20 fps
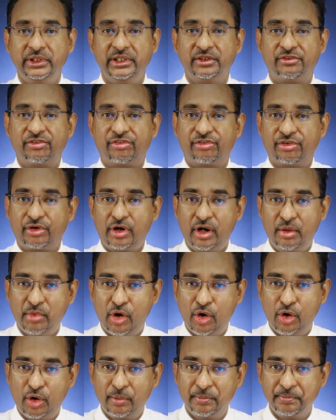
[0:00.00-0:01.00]
it from
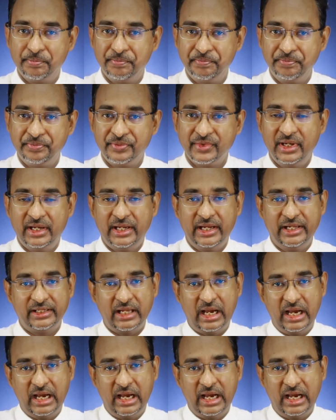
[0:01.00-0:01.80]
home, and